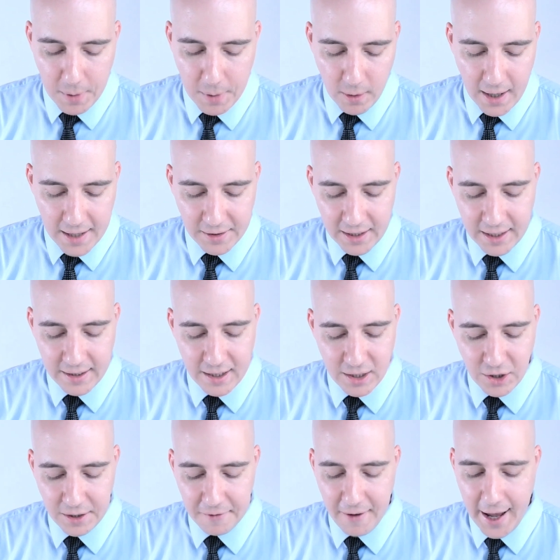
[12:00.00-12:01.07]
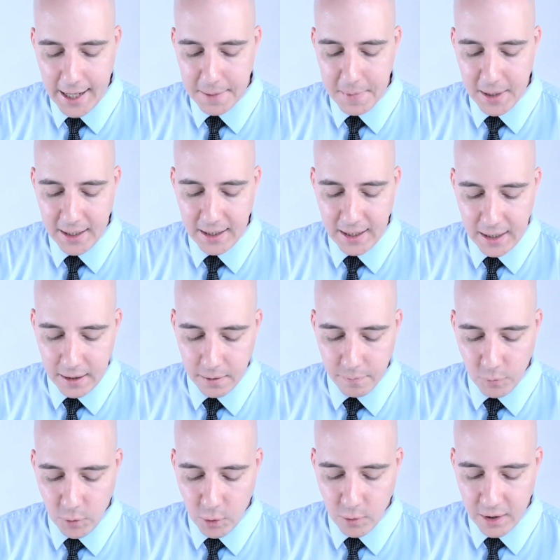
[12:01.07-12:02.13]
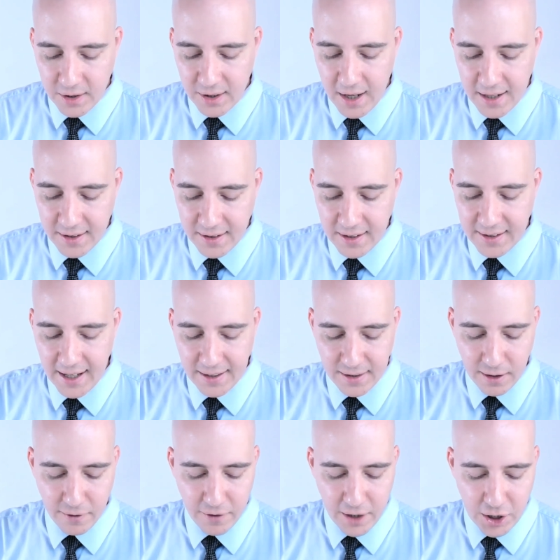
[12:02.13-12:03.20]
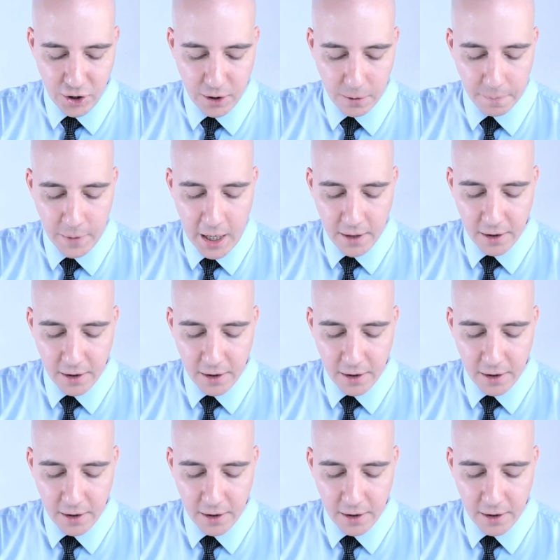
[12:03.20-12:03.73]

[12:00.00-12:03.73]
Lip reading: spoke on the condition of anonymity to discuss the sensitive issue.